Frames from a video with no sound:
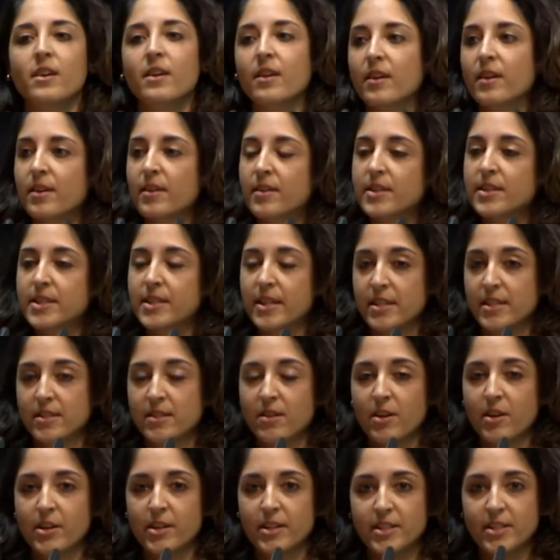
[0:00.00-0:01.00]
In this case, the
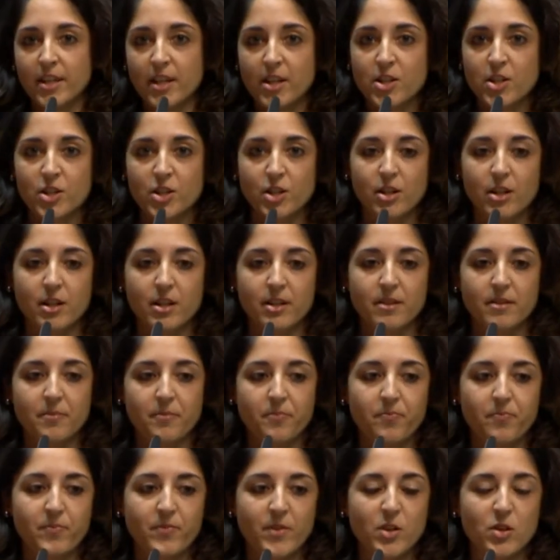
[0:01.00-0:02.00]
architecture
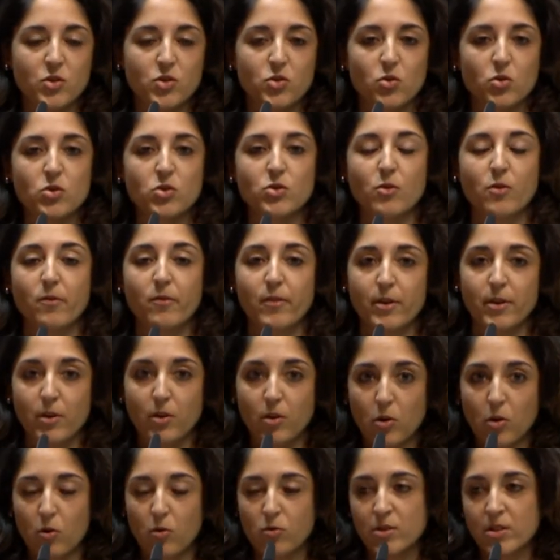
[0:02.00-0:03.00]
is also very
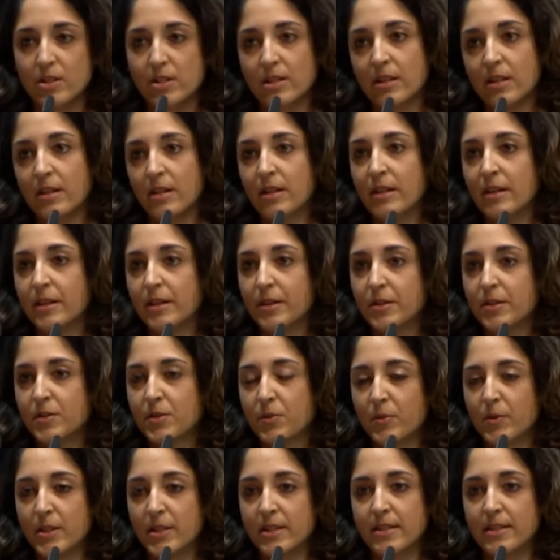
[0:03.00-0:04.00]
closely linked
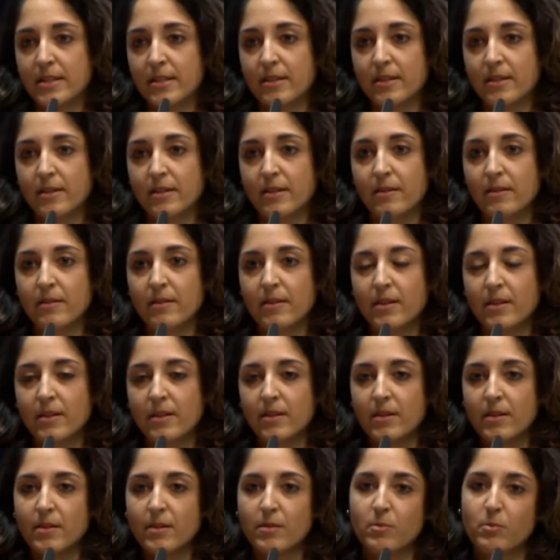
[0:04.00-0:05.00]
with
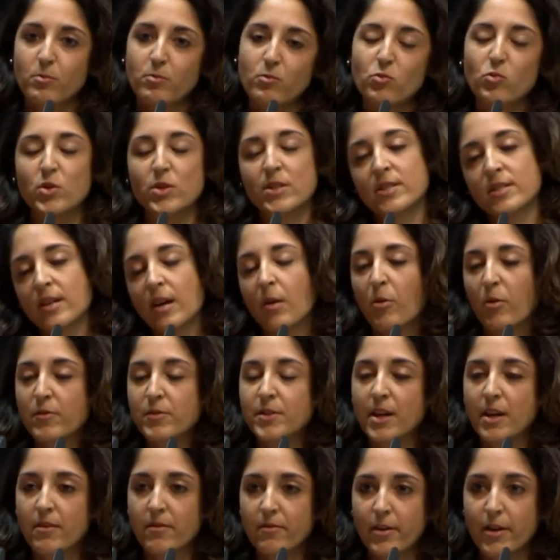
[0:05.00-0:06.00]
some of
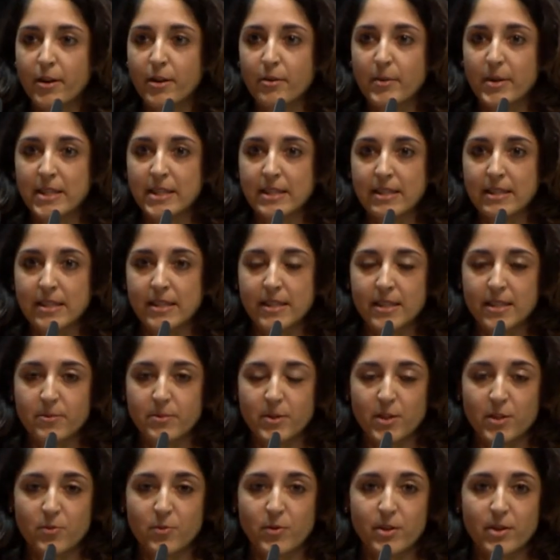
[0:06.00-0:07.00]
the environmental systems
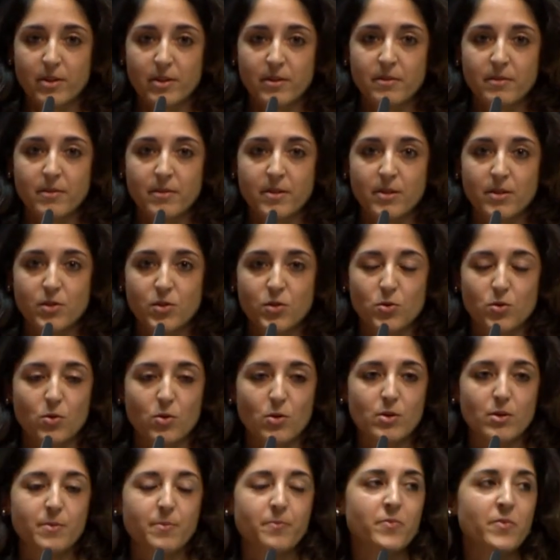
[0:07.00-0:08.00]
that were
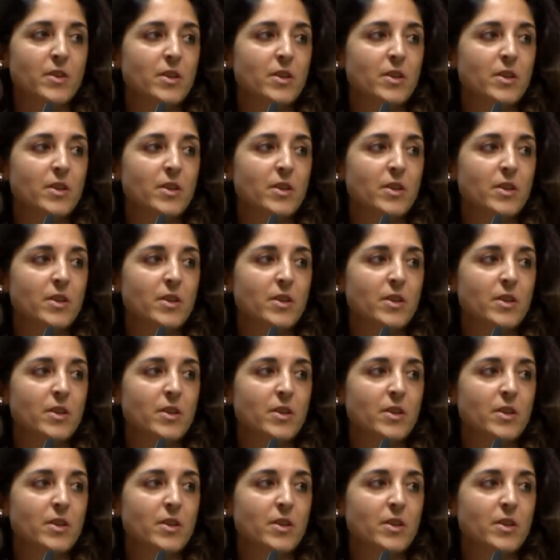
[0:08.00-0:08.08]
installed.